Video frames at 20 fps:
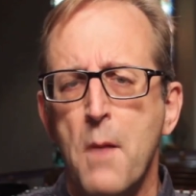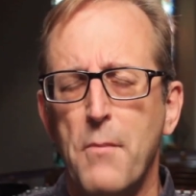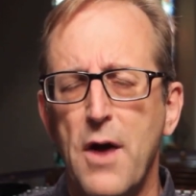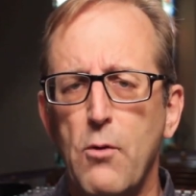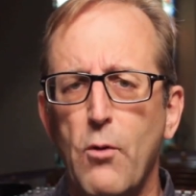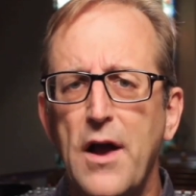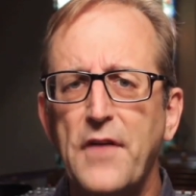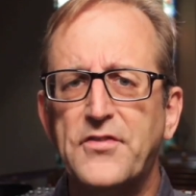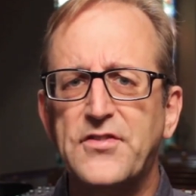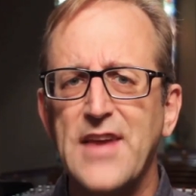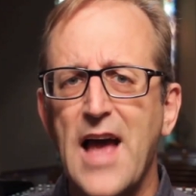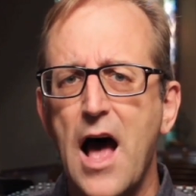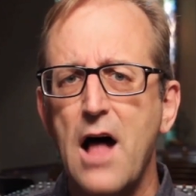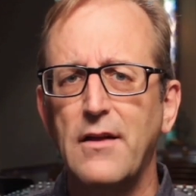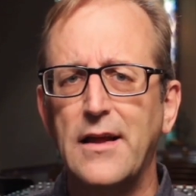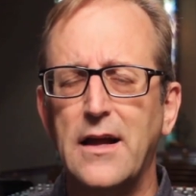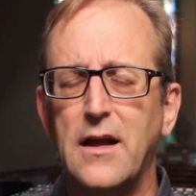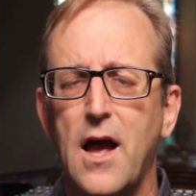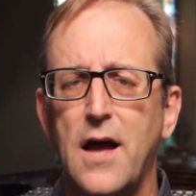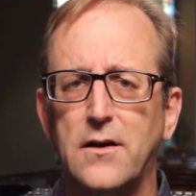My wife,
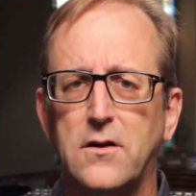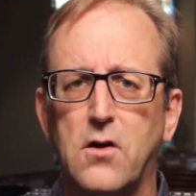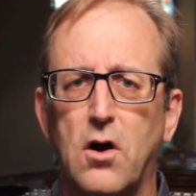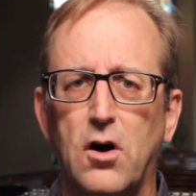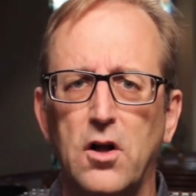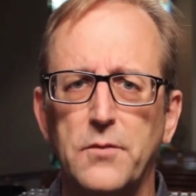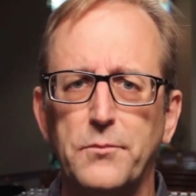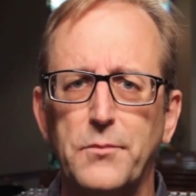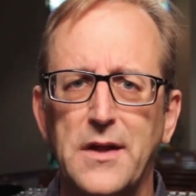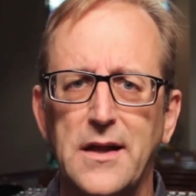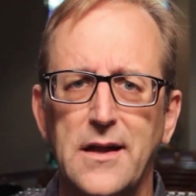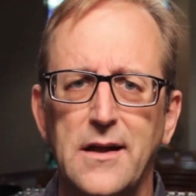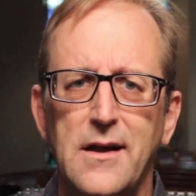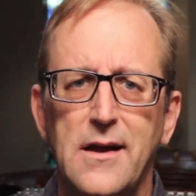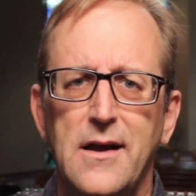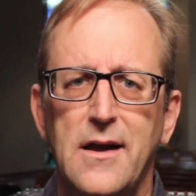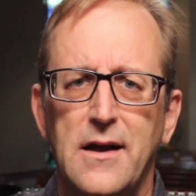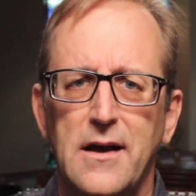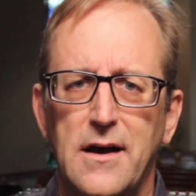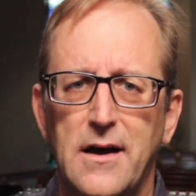Sally, had called me
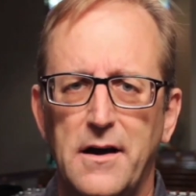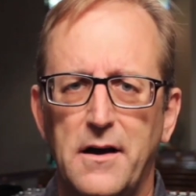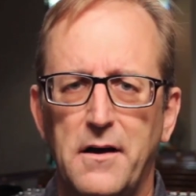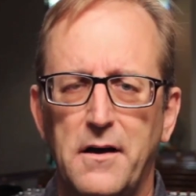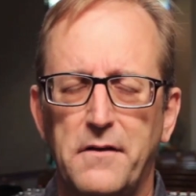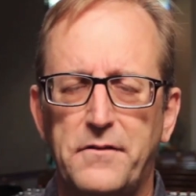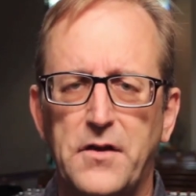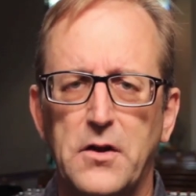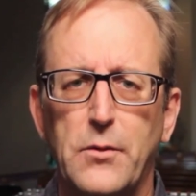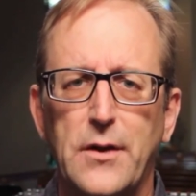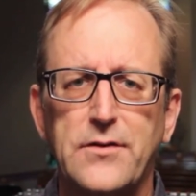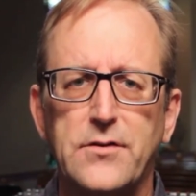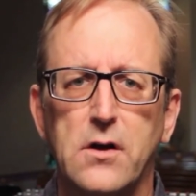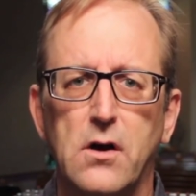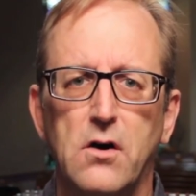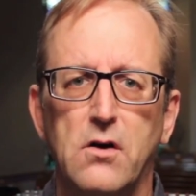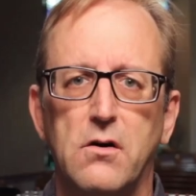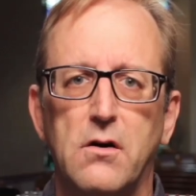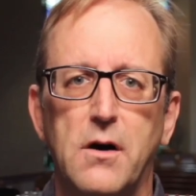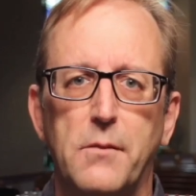uh, a few weeks
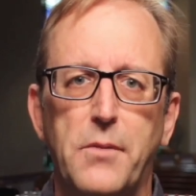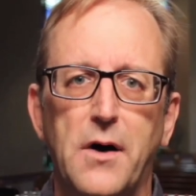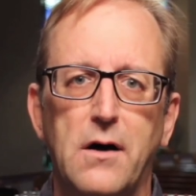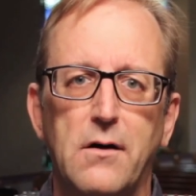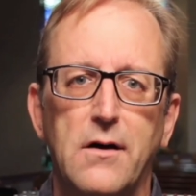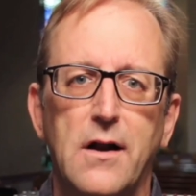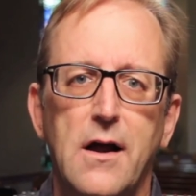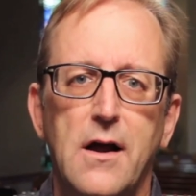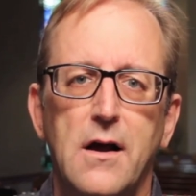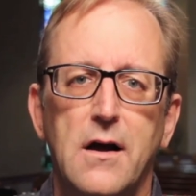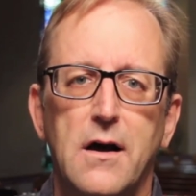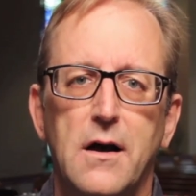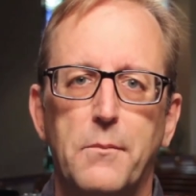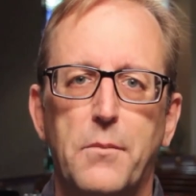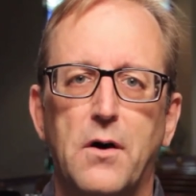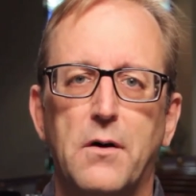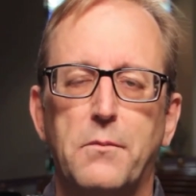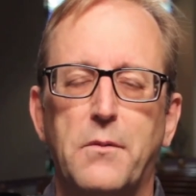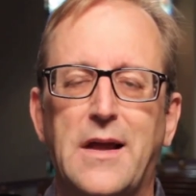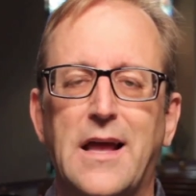ago about,
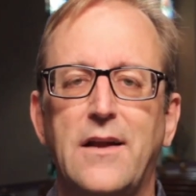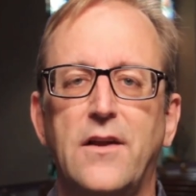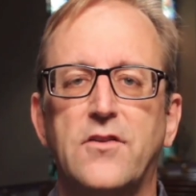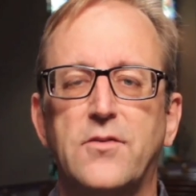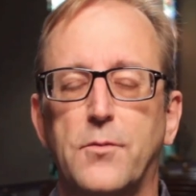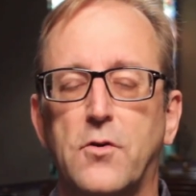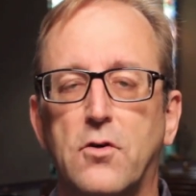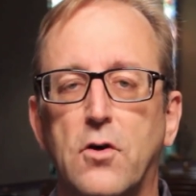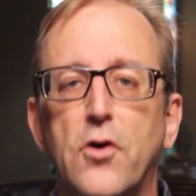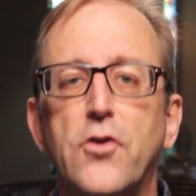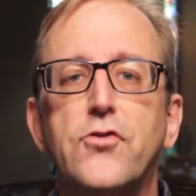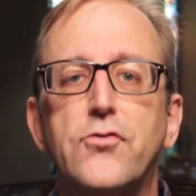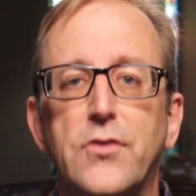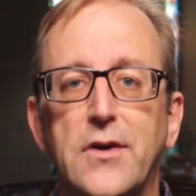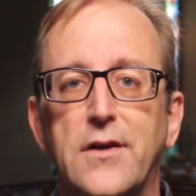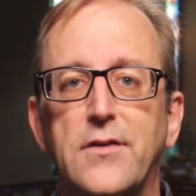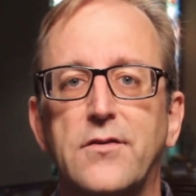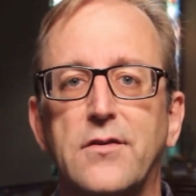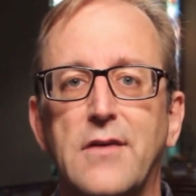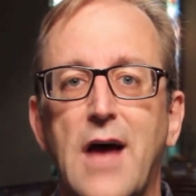about getting some
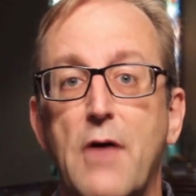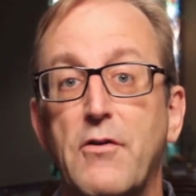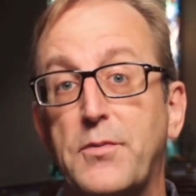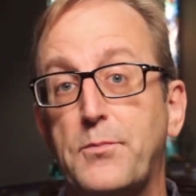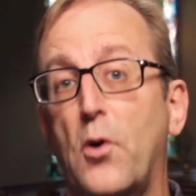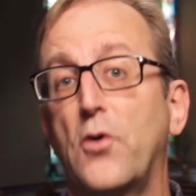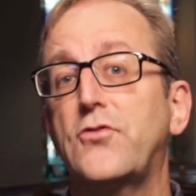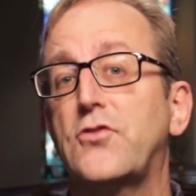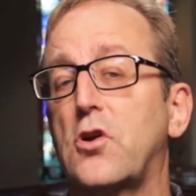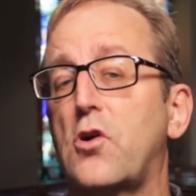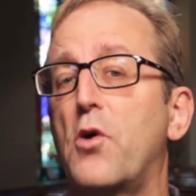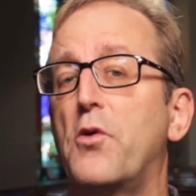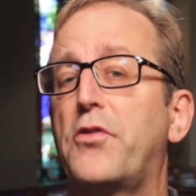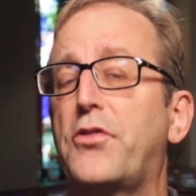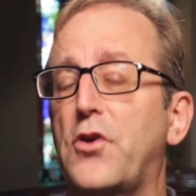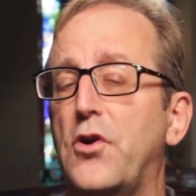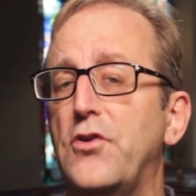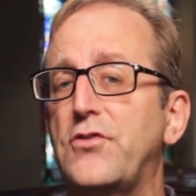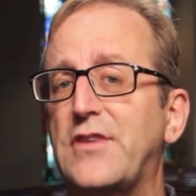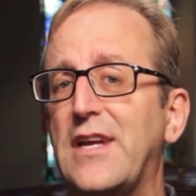groceries. I was supposed to go
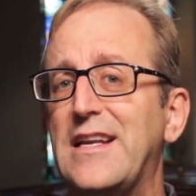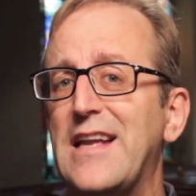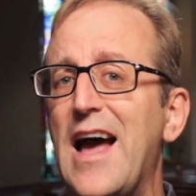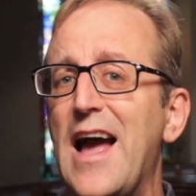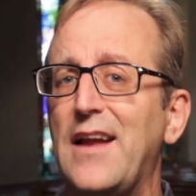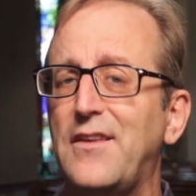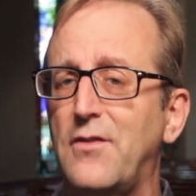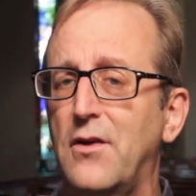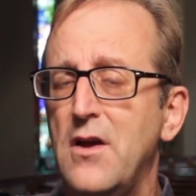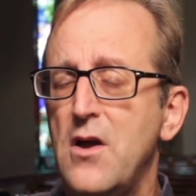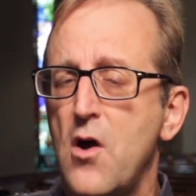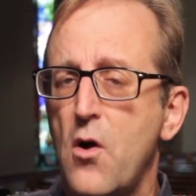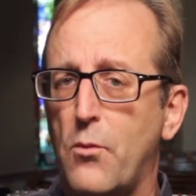Thursday night.